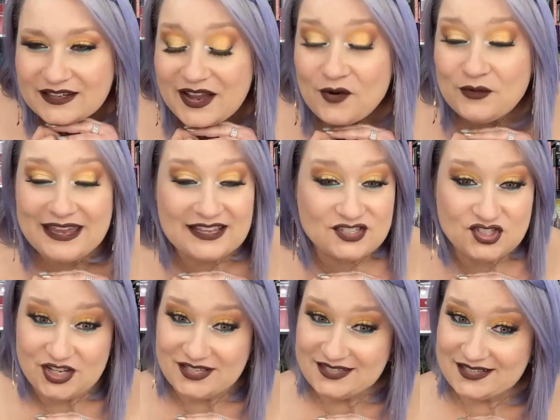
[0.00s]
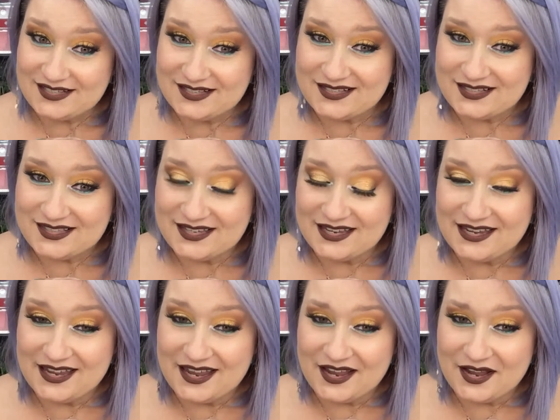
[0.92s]
Oh yes, Justice is
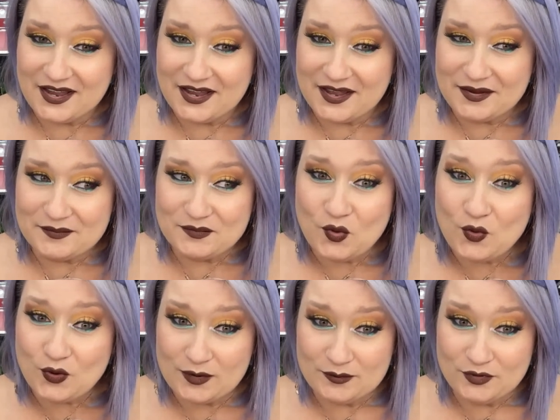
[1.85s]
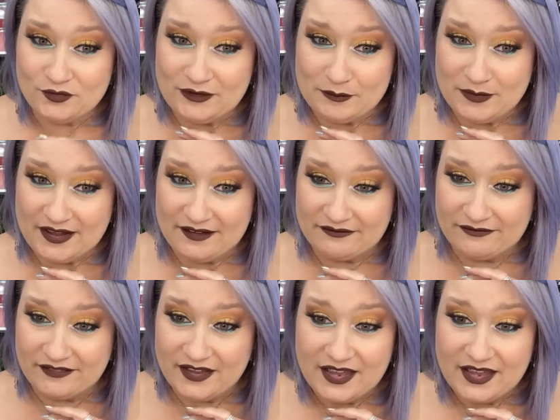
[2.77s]
the horror movie buff.